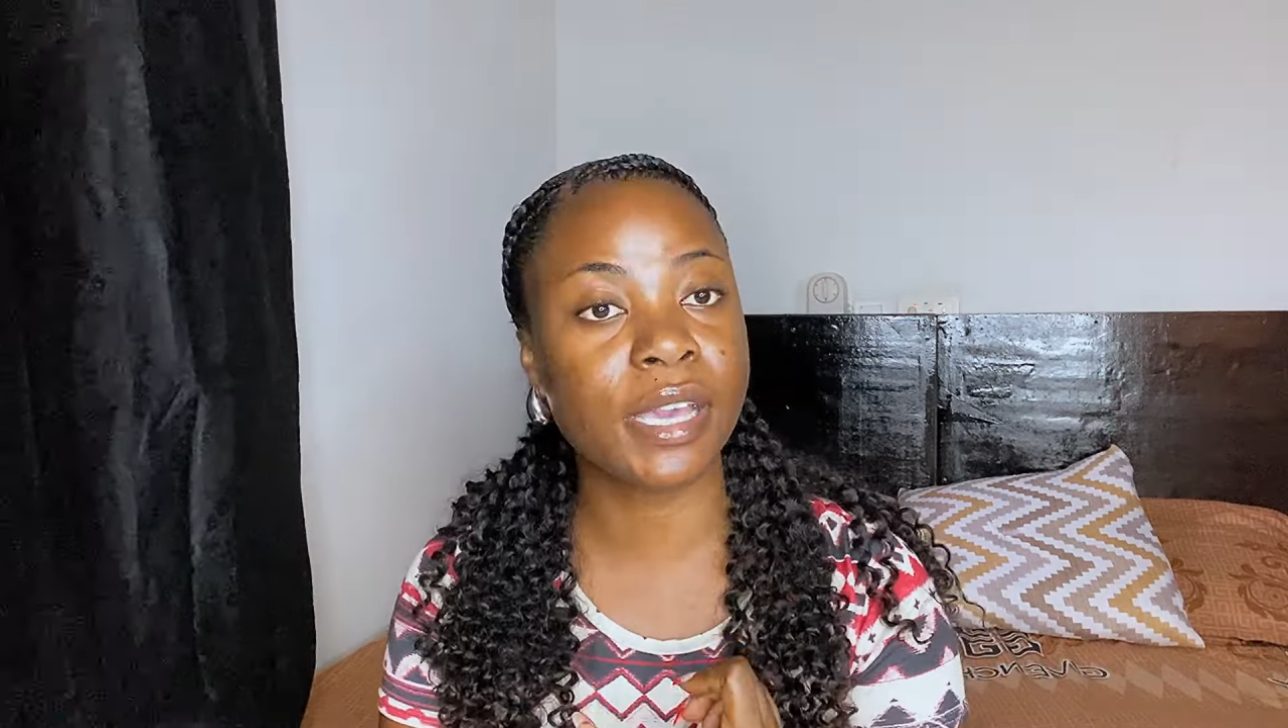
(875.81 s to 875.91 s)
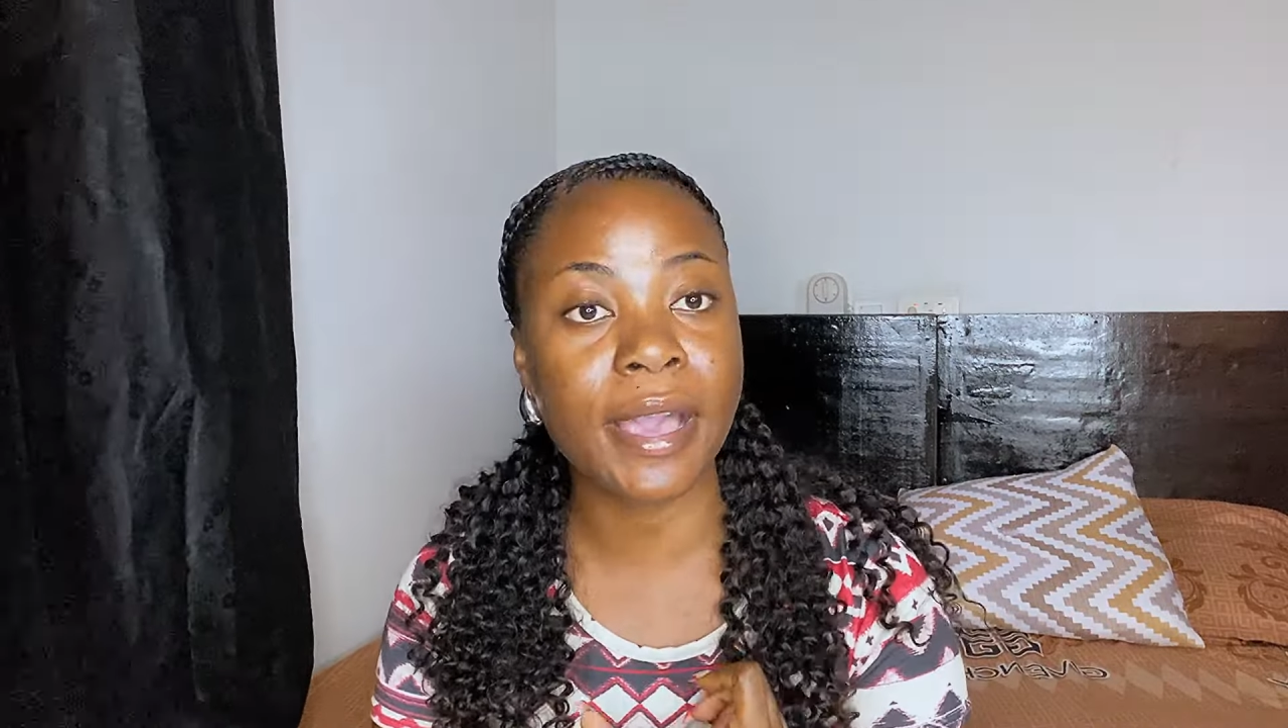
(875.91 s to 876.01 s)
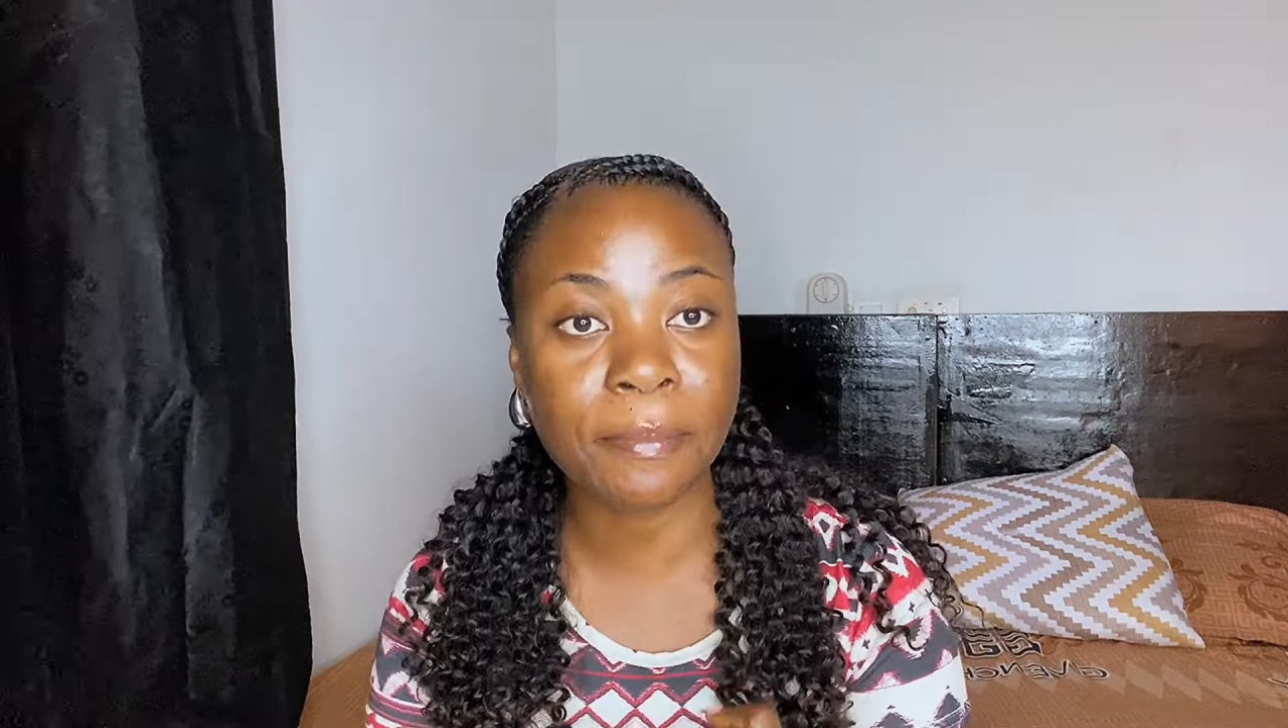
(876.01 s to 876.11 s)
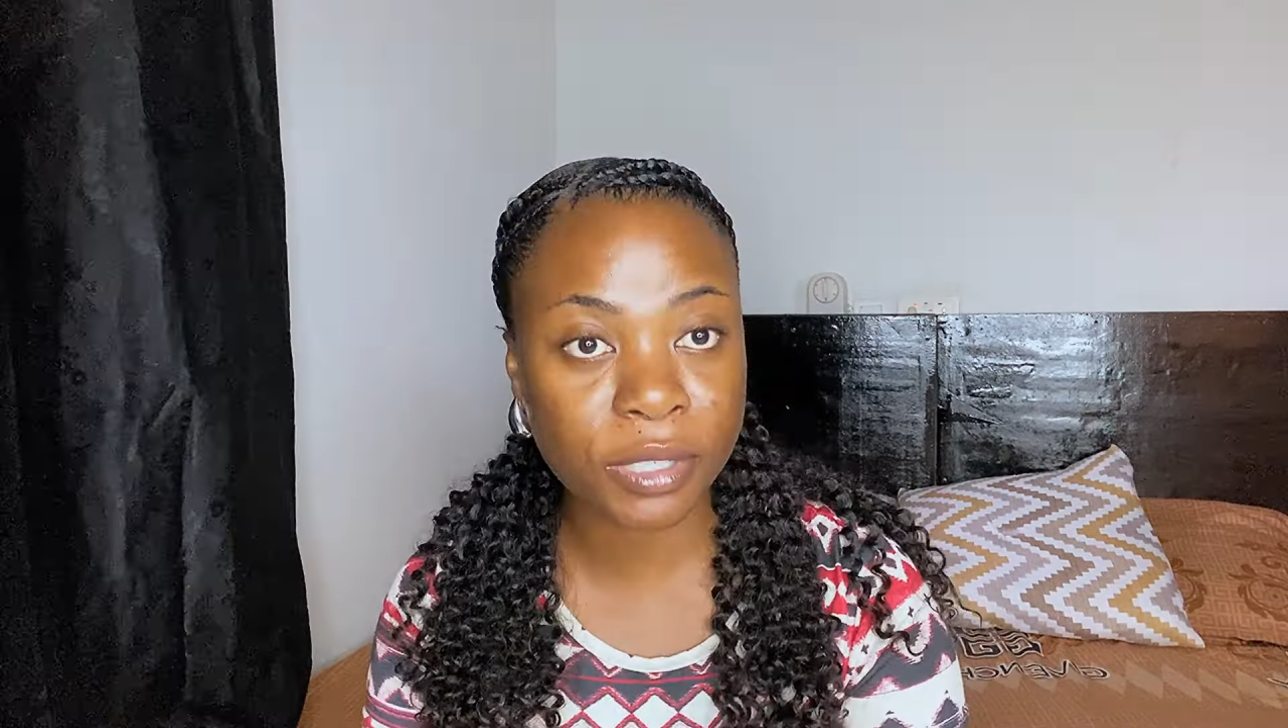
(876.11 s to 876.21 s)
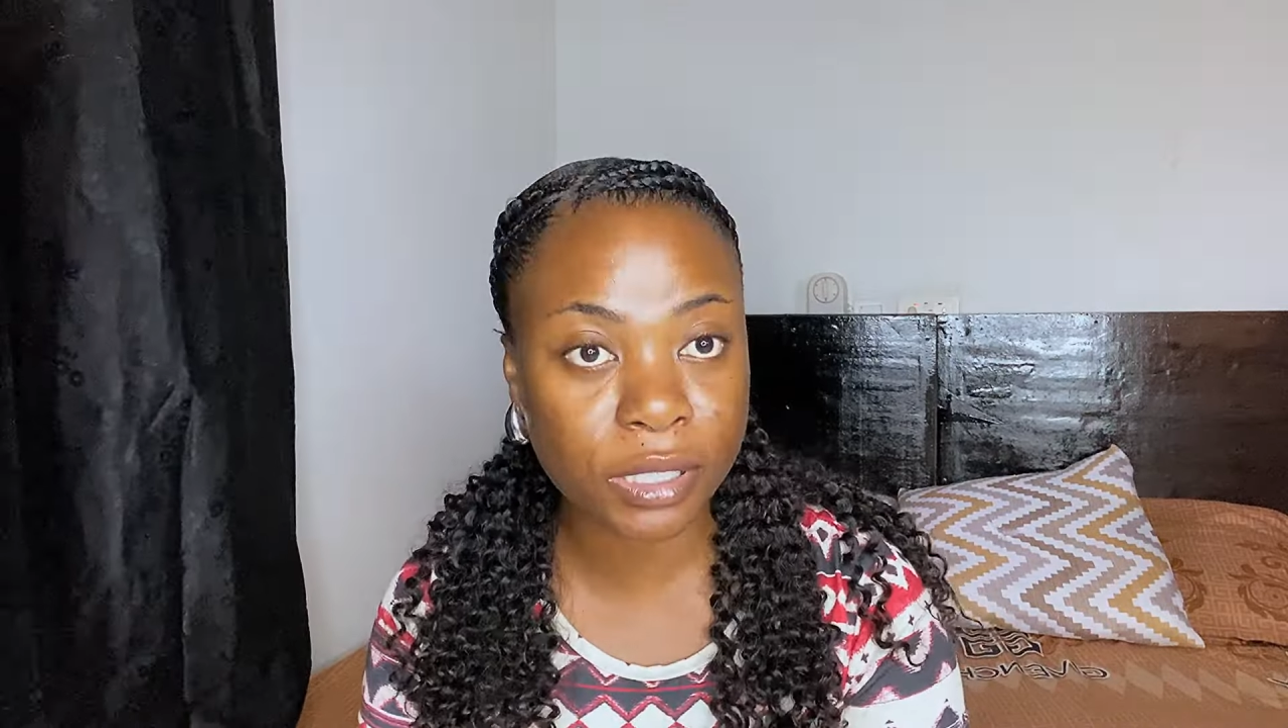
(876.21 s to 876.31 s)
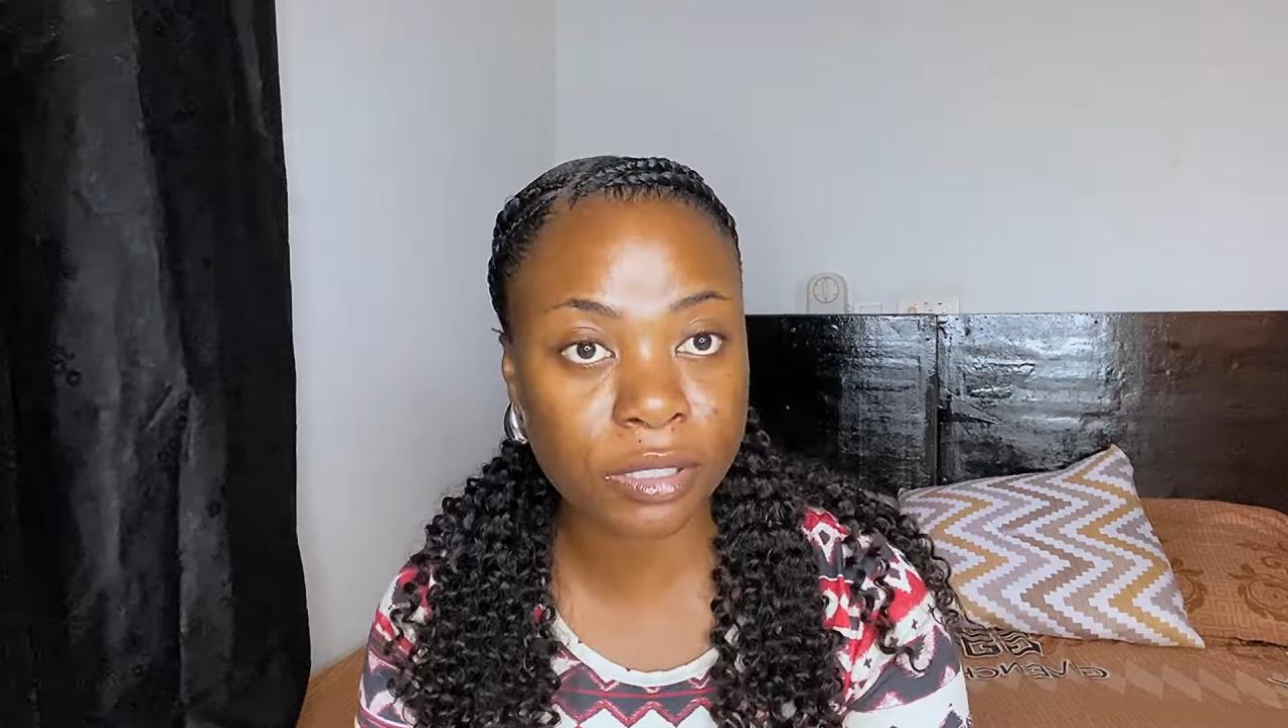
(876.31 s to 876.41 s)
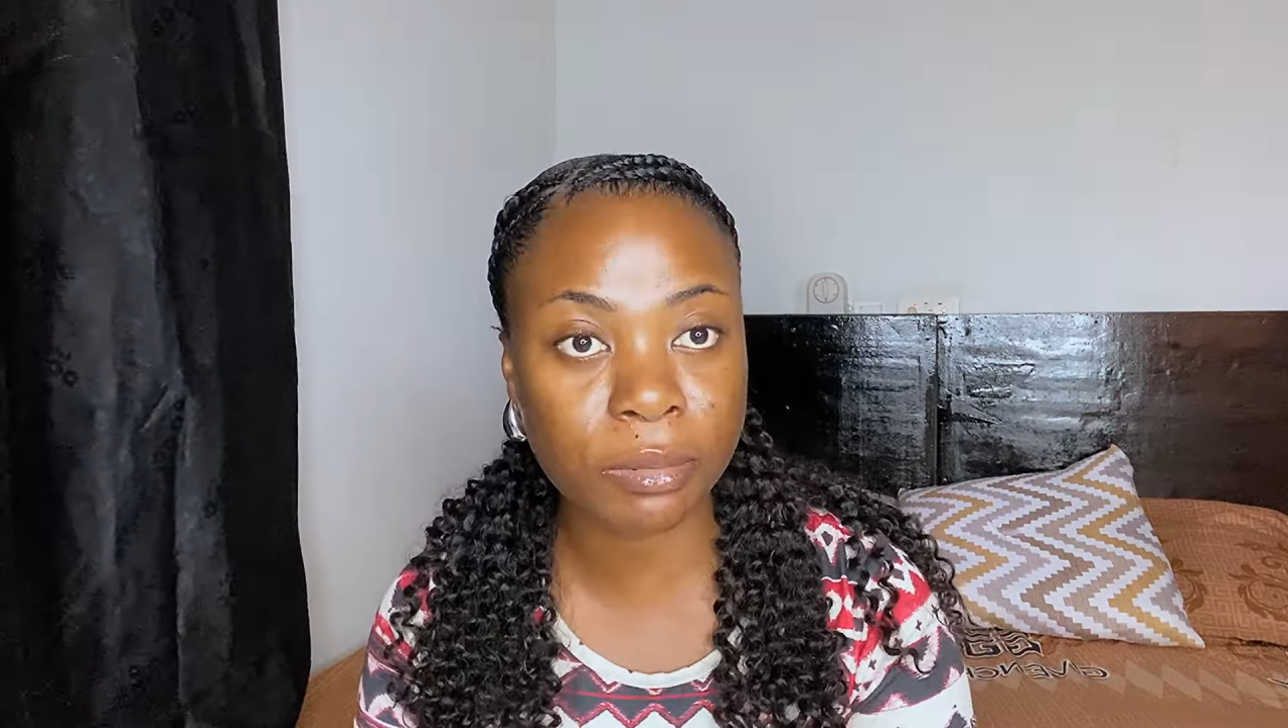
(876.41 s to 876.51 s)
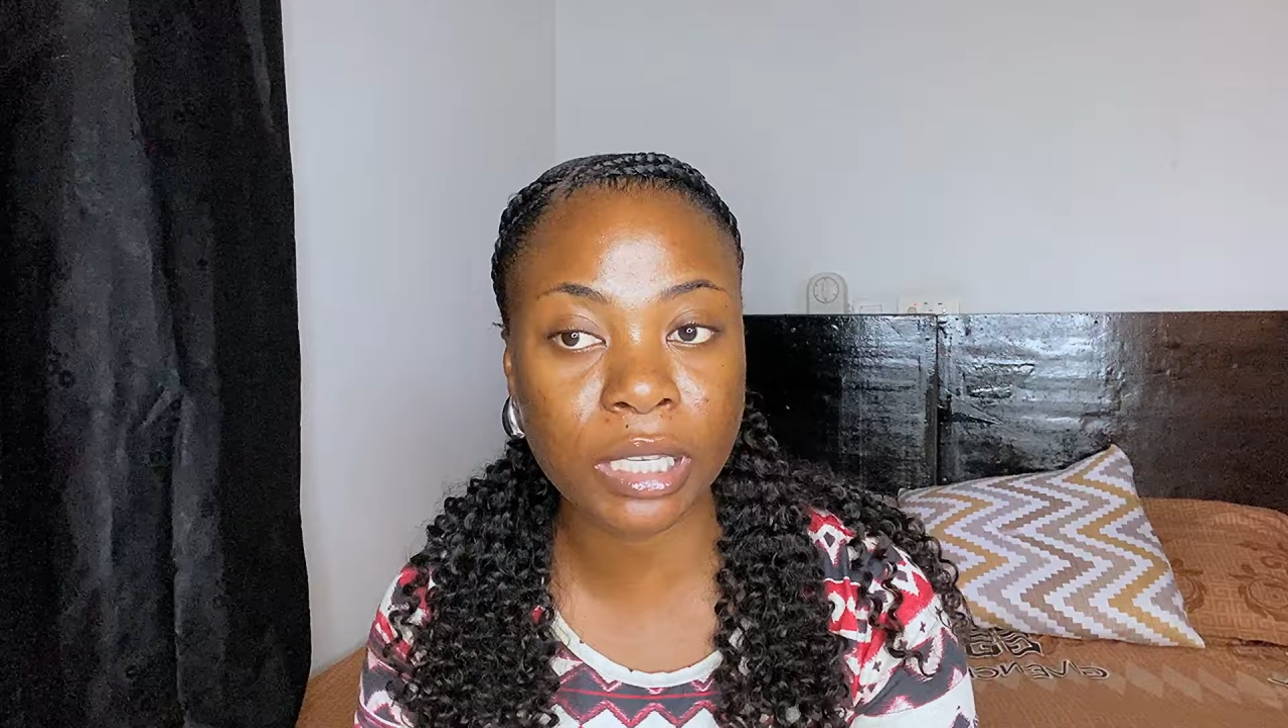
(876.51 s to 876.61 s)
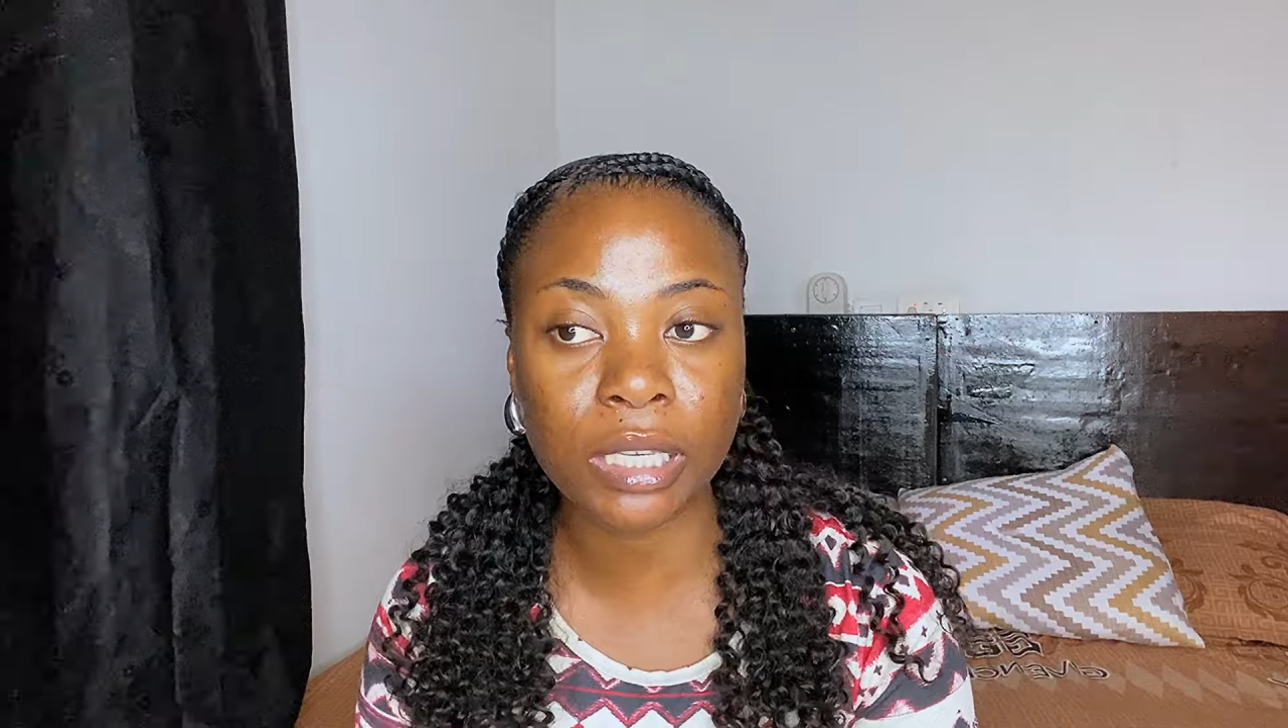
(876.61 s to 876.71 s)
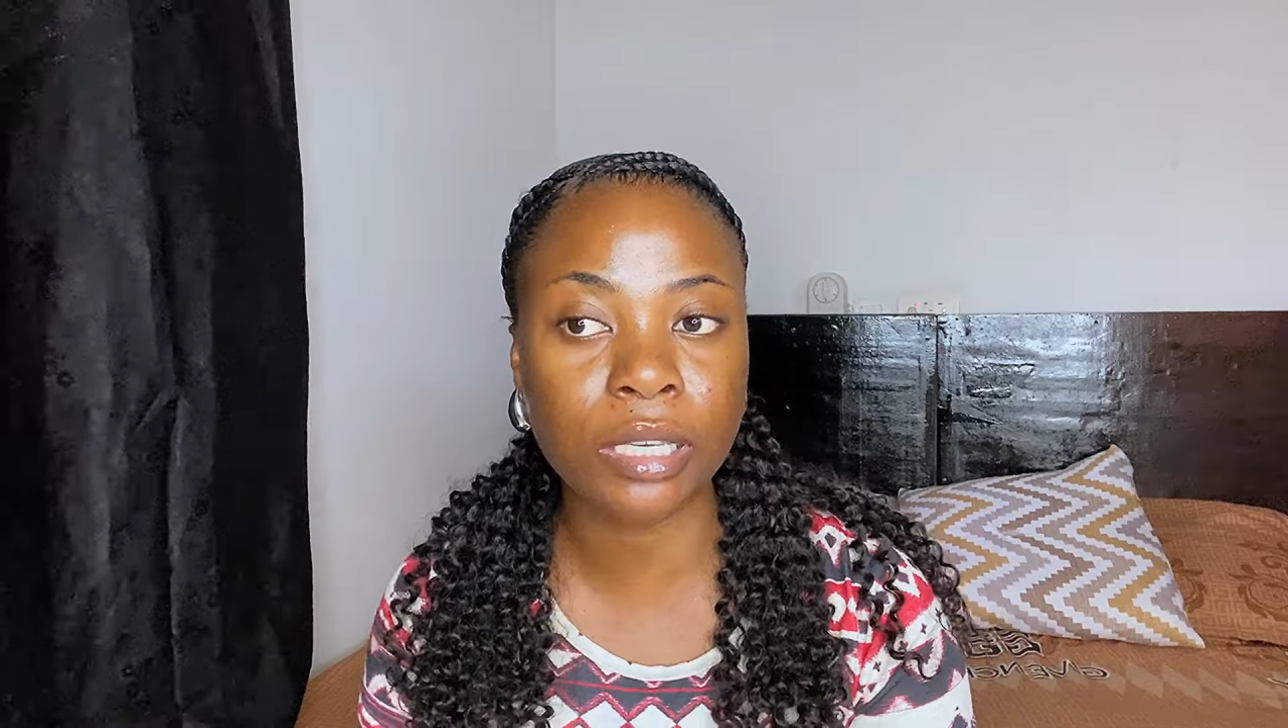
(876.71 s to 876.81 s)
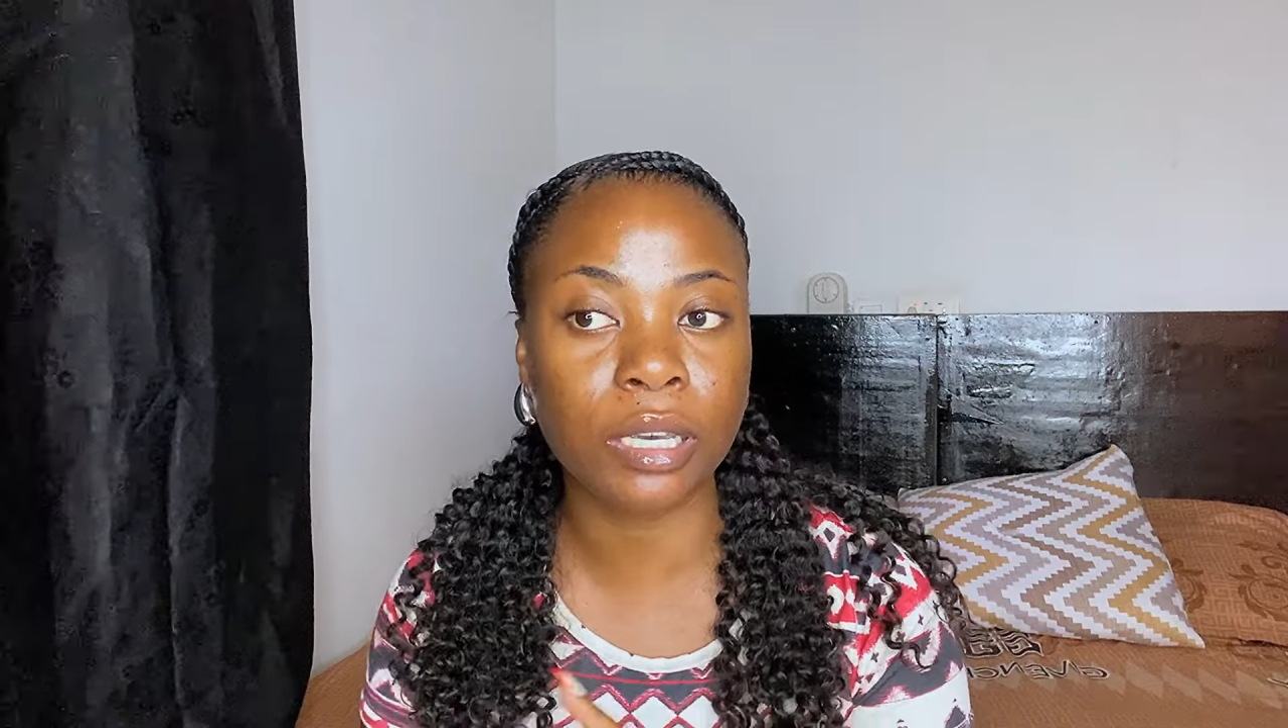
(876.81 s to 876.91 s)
happens to me